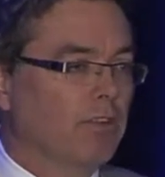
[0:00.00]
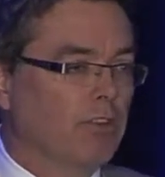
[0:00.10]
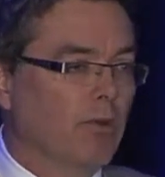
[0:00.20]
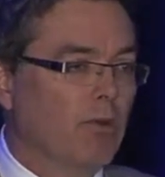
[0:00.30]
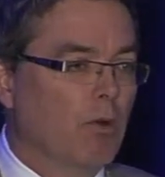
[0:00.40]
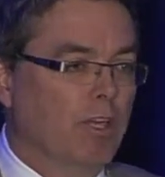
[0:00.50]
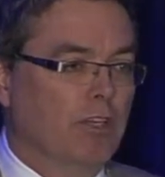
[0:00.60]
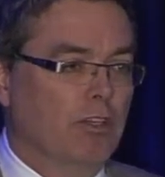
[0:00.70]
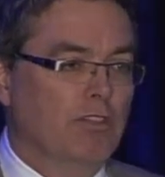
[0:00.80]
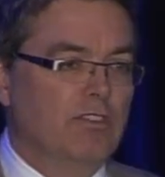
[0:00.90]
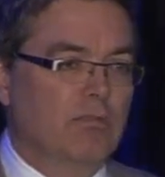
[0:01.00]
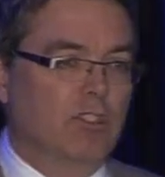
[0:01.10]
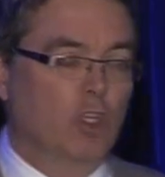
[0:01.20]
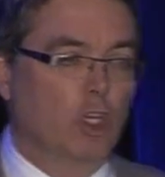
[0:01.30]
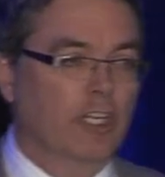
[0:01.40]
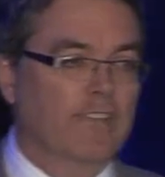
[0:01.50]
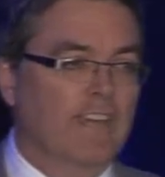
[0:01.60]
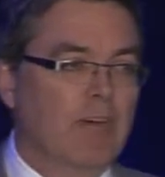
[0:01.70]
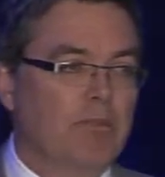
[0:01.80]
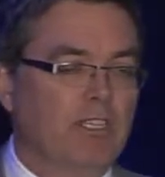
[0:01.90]
and that's why we wanted to use them, was to look at
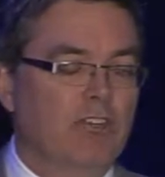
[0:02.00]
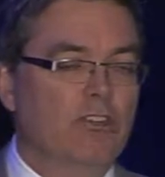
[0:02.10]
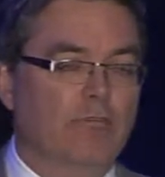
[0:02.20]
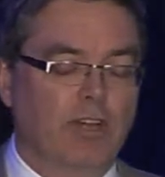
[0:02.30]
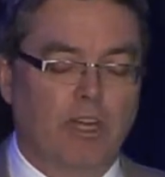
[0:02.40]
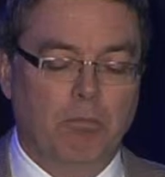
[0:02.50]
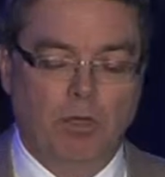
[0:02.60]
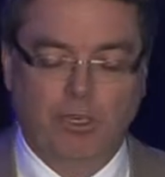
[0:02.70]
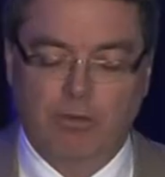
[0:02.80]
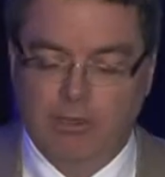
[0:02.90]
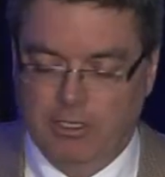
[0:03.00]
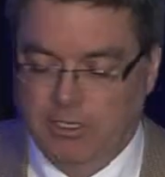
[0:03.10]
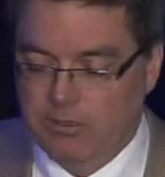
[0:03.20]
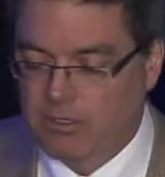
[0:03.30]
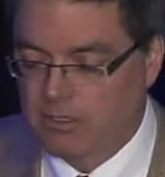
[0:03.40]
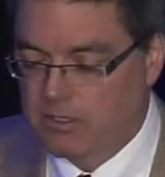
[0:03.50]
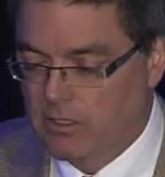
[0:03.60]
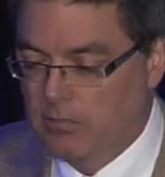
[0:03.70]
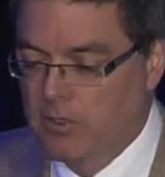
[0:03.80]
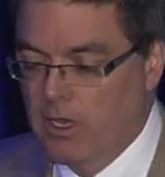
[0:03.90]
that potential variability within those systems.